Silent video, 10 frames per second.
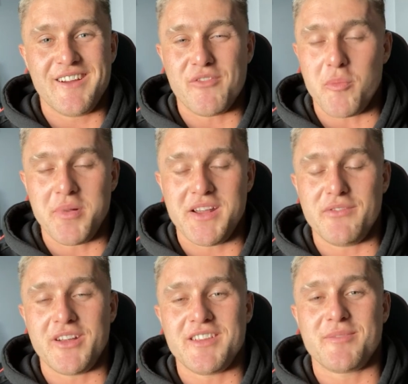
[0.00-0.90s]
I've got plenty
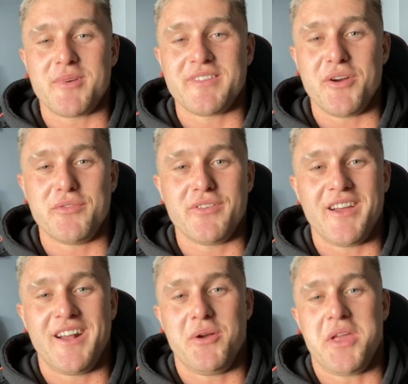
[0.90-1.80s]
of ideas myself
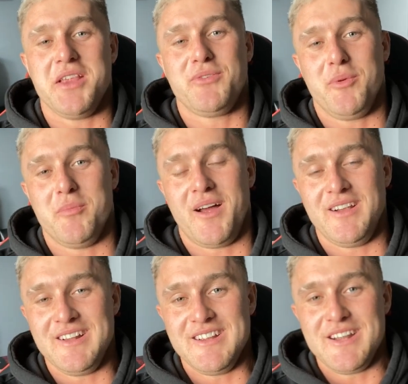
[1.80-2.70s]
and I'll get into them, but
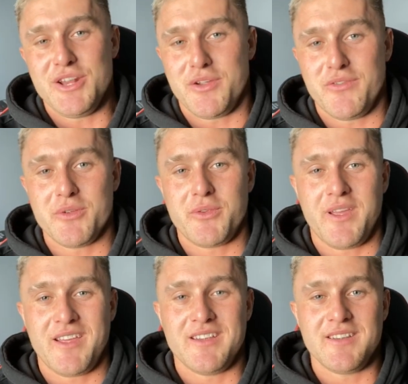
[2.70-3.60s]
looking forward to
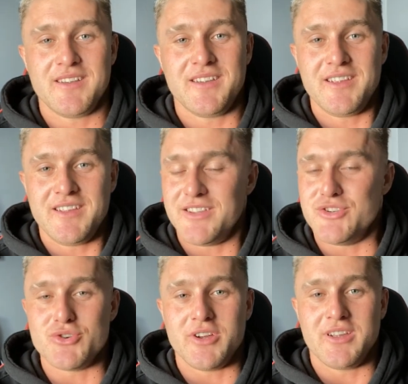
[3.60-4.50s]
it.
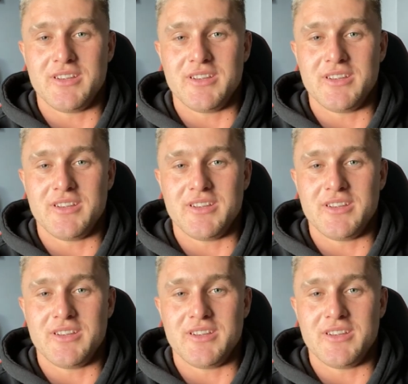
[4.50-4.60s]
Enjoy.